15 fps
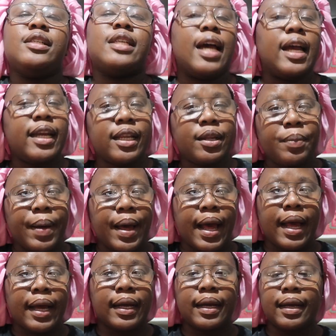you tie the
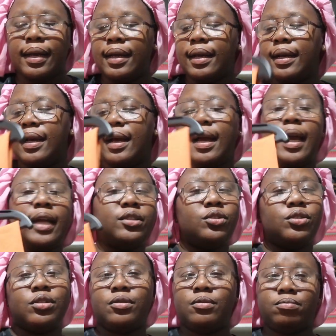back,
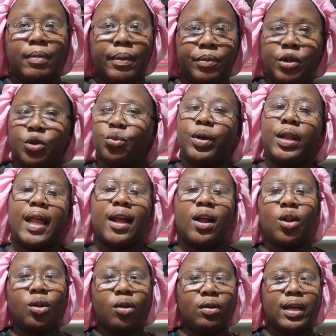and I'm gonna wear
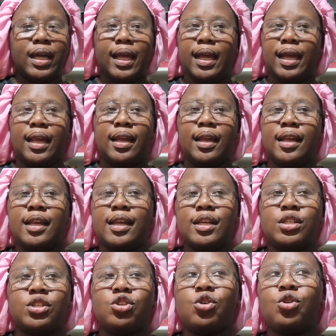like long hair,
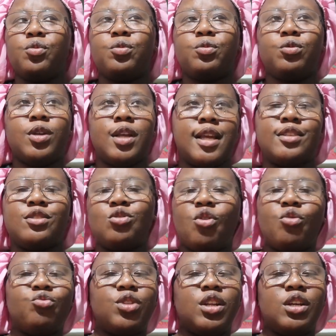so it's
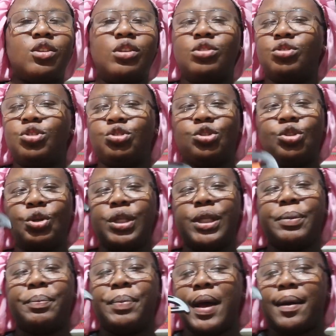not really gonna show
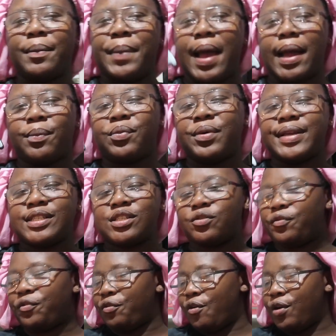the back, but it's the
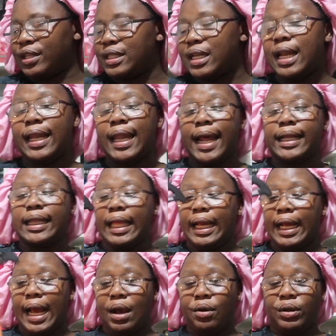front. I like the
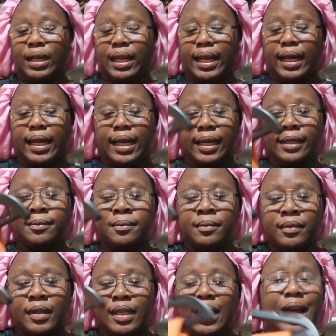cow neck,
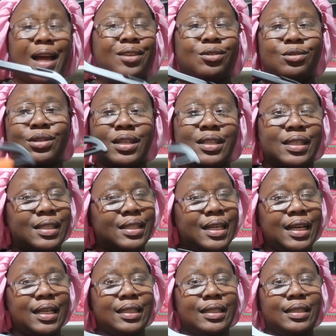and also, as I
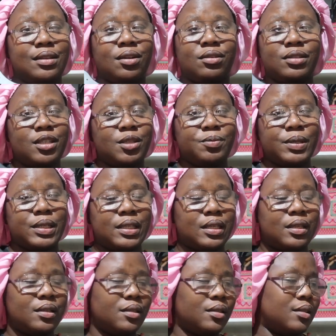said, all these
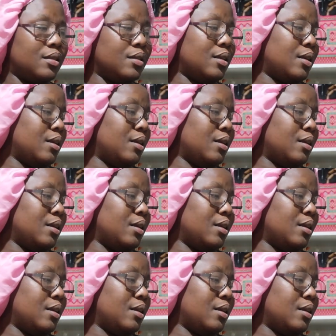pieces,